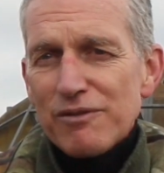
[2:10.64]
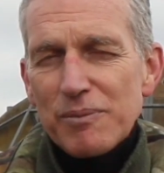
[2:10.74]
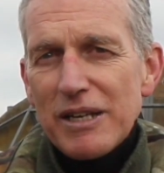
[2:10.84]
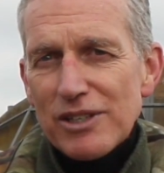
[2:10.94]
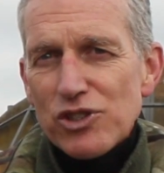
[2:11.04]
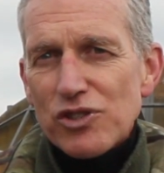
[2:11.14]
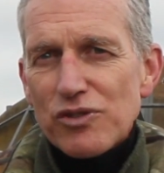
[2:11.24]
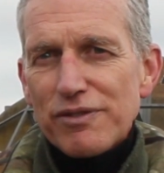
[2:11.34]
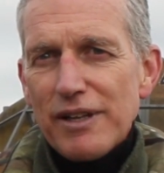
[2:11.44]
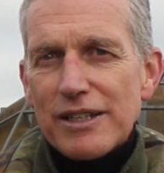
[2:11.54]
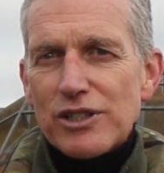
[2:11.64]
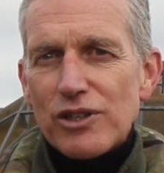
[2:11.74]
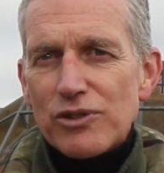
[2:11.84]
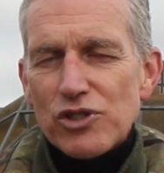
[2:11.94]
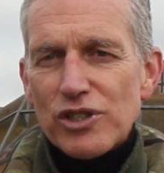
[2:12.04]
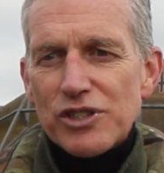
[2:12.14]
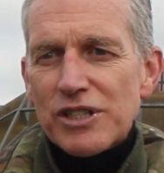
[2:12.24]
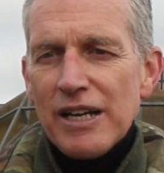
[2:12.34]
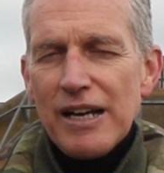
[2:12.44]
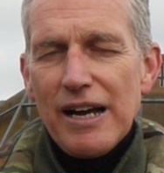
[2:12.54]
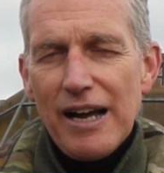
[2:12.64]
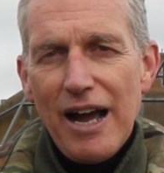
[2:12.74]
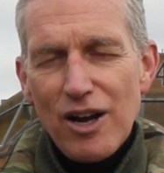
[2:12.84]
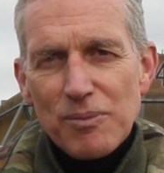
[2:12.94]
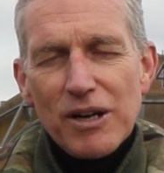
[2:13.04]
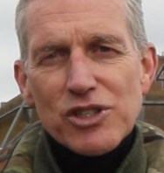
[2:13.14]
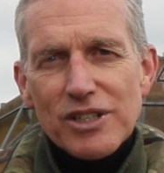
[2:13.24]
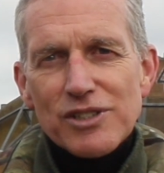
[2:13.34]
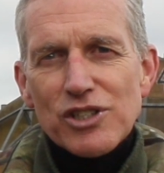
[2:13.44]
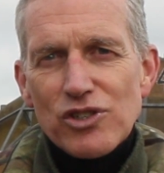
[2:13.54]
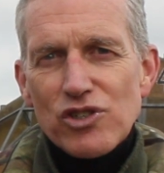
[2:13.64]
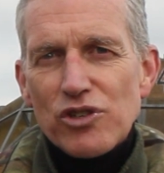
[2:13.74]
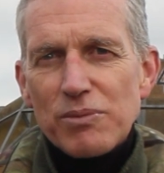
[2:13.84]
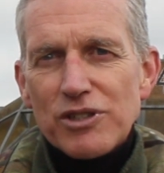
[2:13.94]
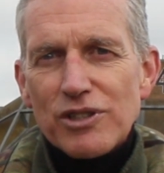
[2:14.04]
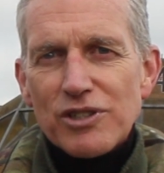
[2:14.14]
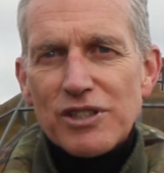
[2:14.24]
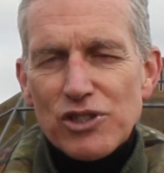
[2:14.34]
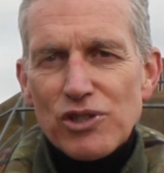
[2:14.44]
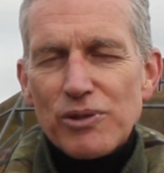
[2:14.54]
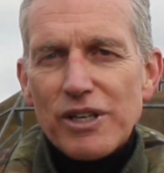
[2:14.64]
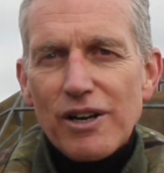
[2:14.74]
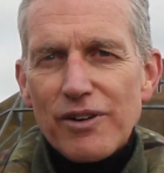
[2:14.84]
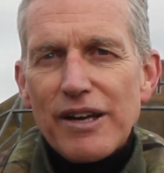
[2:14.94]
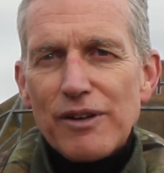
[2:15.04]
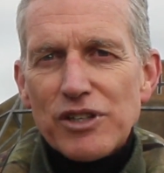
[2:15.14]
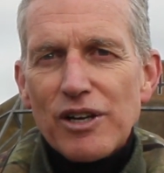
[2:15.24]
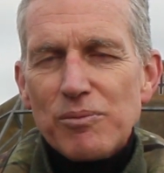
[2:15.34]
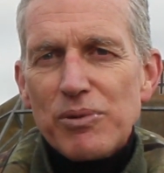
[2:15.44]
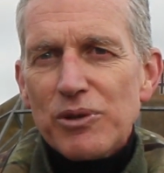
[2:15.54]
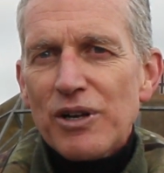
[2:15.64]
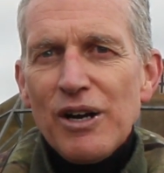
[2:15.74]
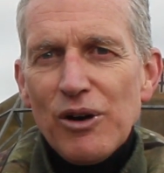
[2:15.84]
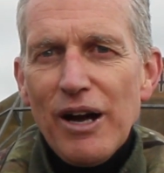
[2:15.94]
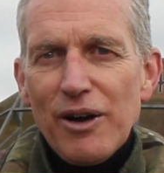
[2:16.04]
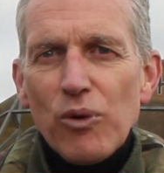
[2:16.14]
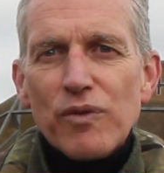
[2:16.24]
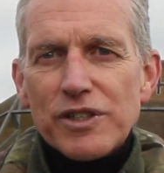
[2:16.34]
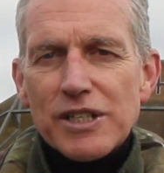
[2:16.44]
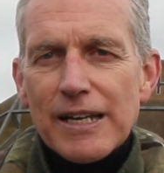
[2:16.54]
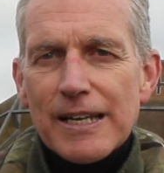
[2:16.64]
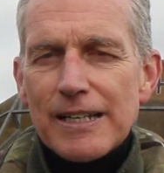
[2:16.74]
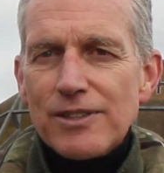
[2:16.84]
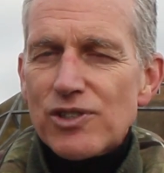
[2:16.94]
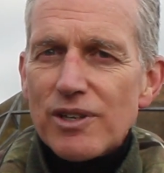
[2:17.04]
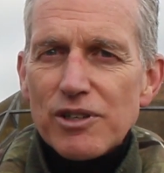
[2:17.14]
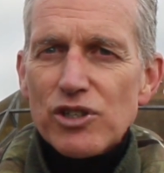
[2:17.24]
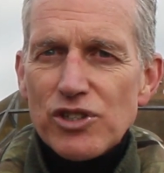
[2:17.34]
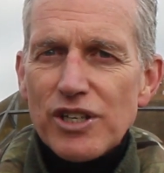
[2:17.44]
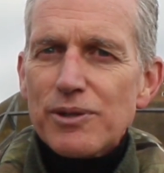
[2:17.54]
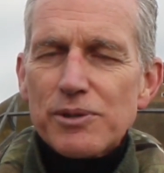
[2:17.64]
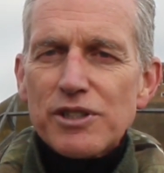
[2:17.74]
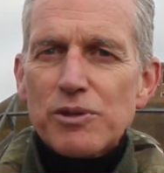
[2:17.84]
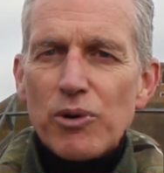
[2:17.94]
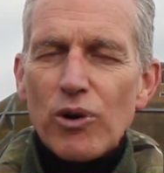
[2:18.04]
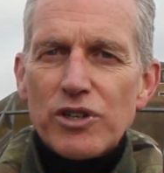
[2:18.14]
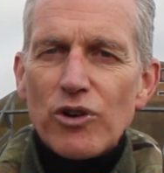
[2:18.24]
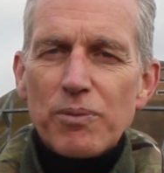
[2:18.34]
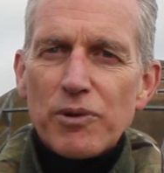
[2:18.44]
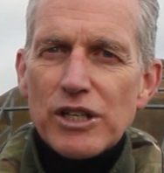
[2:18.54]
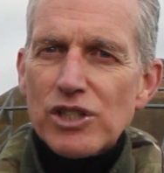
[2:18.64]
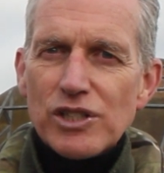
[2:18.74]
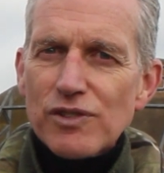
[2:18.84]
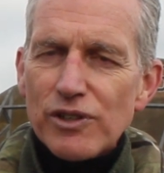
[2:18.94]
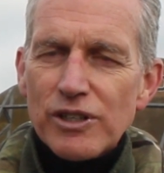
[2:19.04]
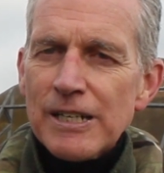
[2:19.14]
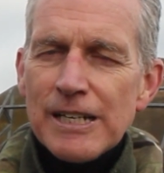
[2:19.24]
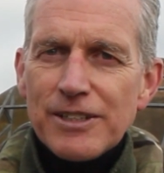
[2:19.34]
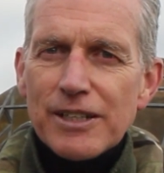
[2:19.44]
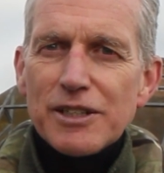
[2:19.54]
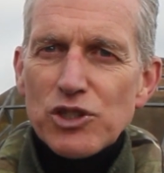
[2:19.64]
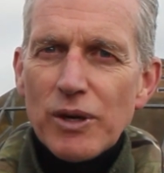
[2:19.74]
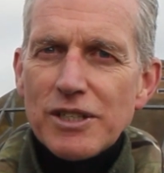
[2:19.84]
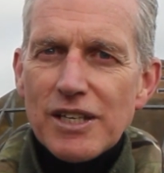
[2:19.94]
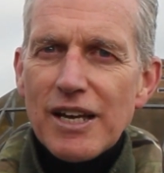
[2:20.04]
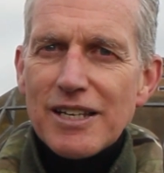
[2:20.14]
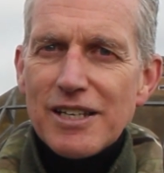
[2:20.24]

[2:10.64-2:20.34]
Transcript: For me, it's just reflecting on just how much it has contributed to the RAF's output over decades. Continuously deployed in operations for nearly 28